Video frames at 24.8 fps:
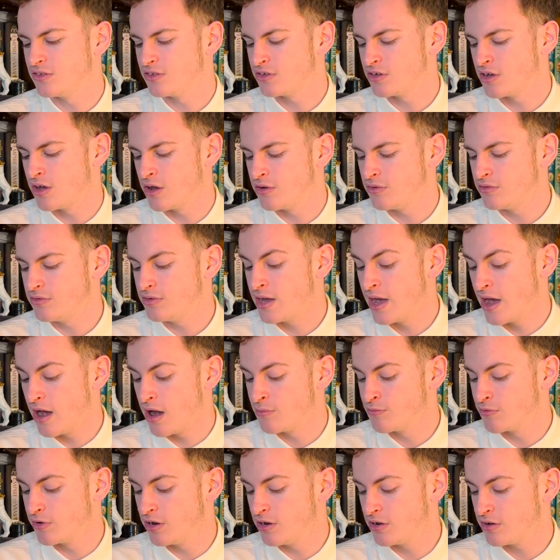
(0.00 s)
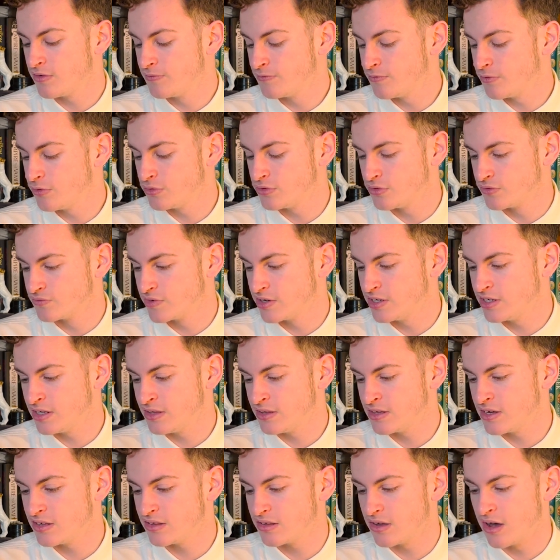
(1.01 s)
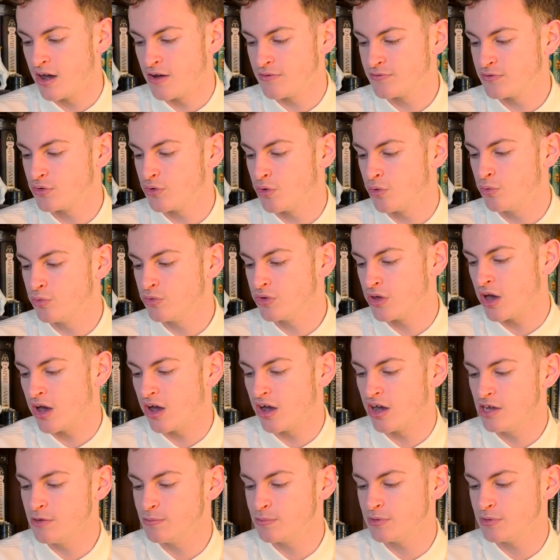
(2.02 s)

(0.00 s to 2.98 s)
So yeah, I'm really looking forward to reading this after all the hype.